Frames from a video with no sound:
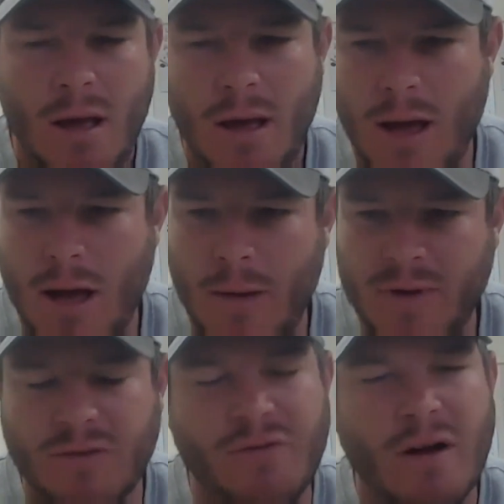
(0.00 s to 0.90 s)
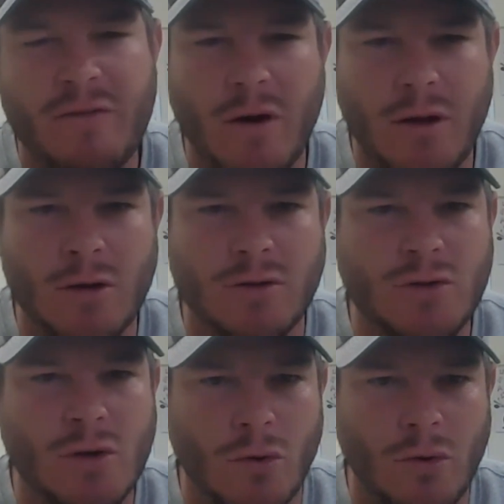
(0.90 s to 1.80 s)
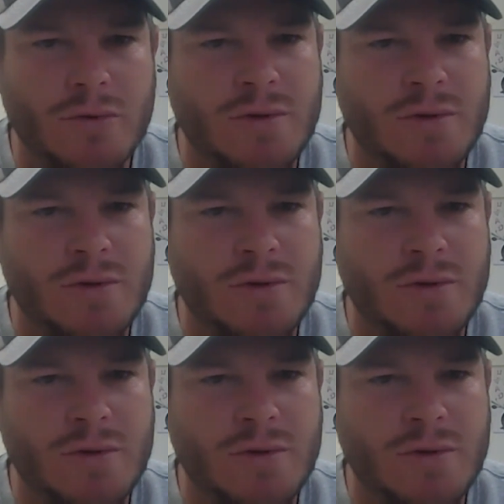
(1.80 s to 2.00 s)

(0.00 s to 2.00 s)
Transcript: Um, it's a very very good school.